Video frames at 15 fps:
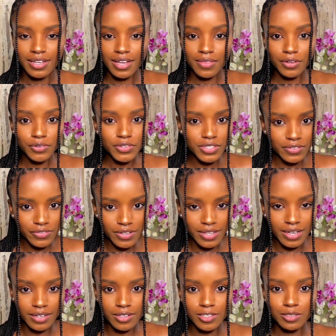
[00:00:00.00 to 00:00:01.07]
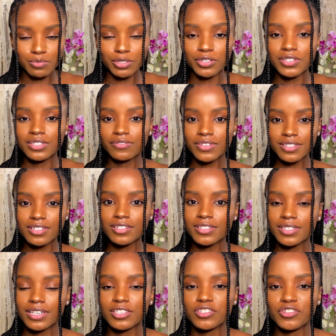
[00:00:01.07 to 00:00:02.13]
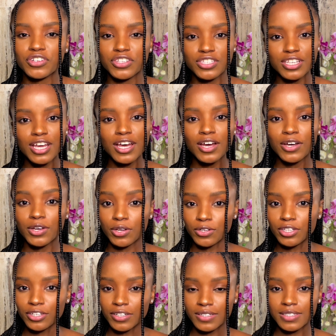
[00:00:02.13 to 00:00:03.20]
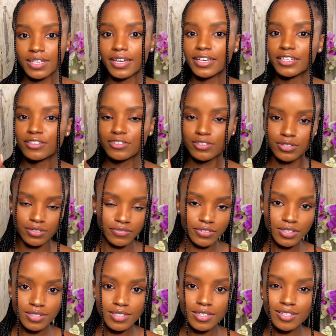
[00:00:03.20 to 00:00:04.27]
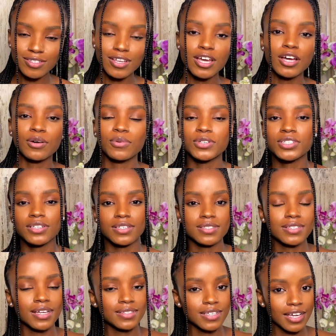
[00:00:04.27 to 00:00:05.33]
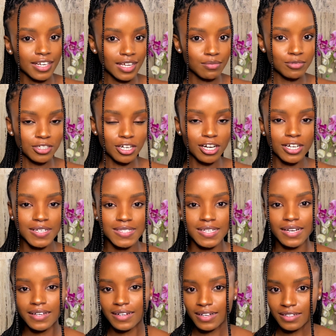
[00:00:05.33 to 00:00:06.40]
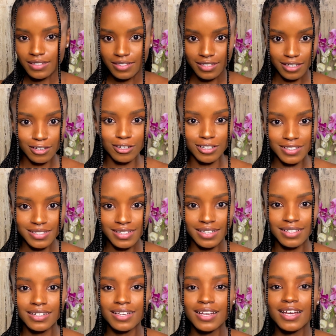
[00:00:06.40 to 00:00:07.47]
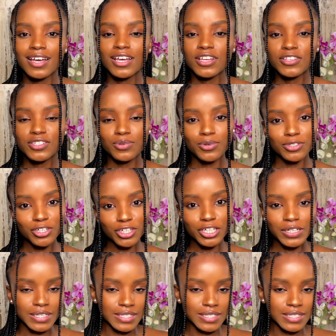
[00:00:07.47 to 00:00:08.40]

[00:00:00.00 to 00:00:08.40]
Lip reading: And the reason for that is because physical sunscreens only contain 2 filters, which is titanium dioxide and zinc oxide. So when you're going